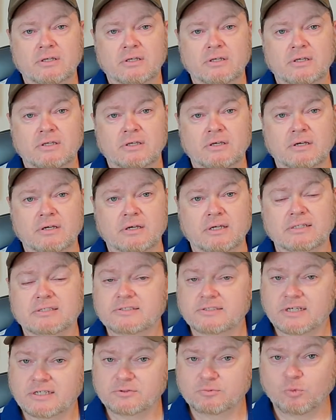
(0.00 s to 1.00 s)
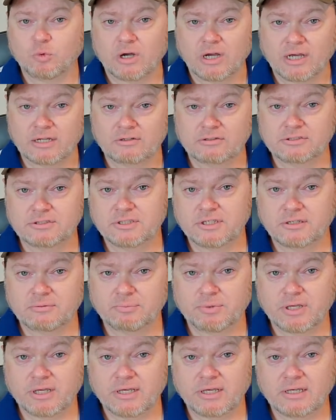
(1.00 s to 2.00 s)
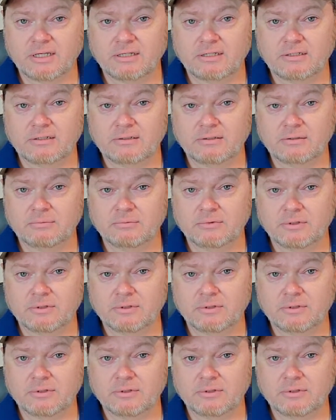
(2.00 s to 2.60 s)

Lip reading: it says wine or champagne,